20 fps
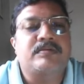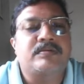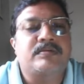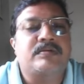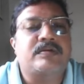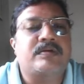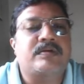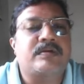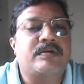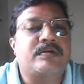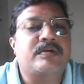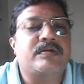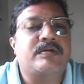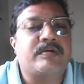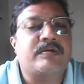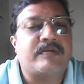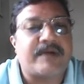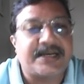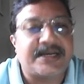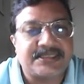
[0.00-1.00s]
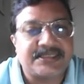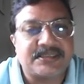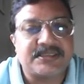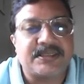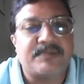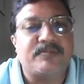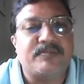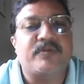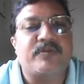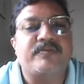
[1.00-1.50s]
or watches
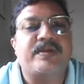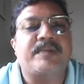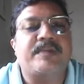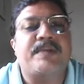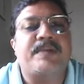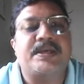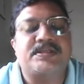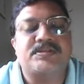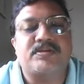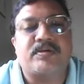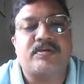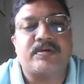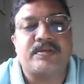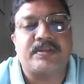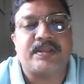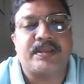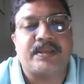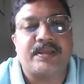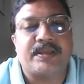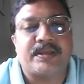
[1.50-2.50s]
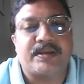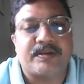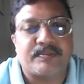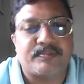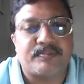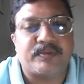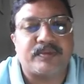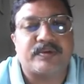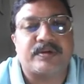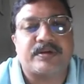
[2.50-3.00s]
the movie based on the
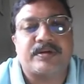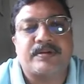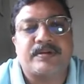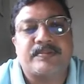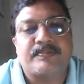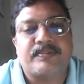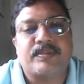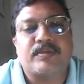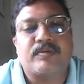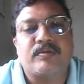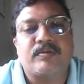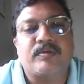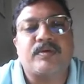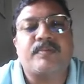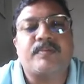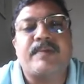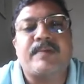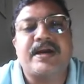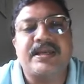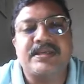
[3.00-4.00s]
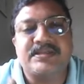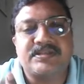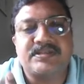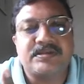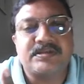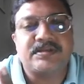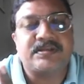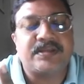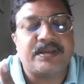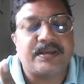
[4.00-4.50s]
book, or
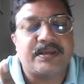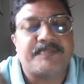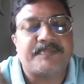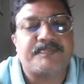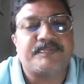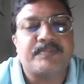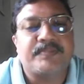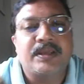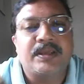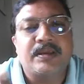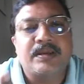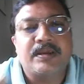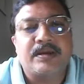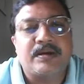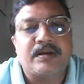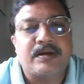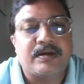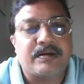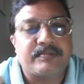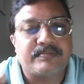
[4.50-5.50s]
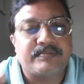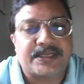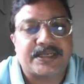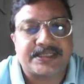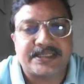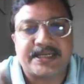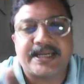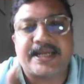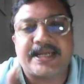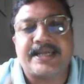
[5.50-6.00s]
buys the
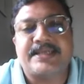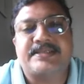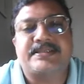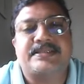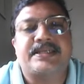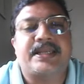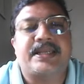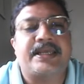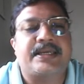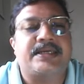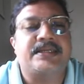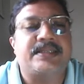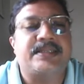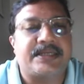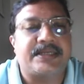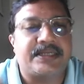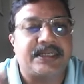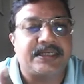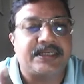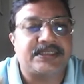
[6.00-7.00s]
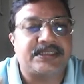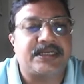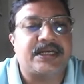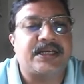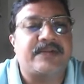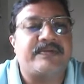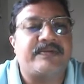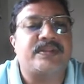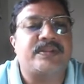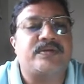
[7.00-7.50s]
merchandise like the
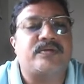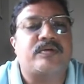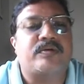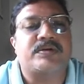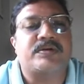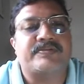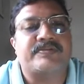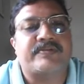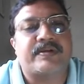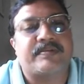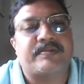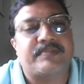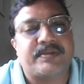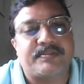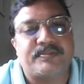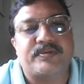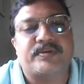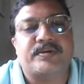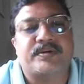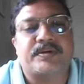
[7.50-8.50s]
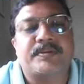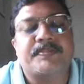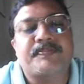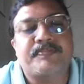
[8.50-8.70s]
t-shirt with quotes from the book.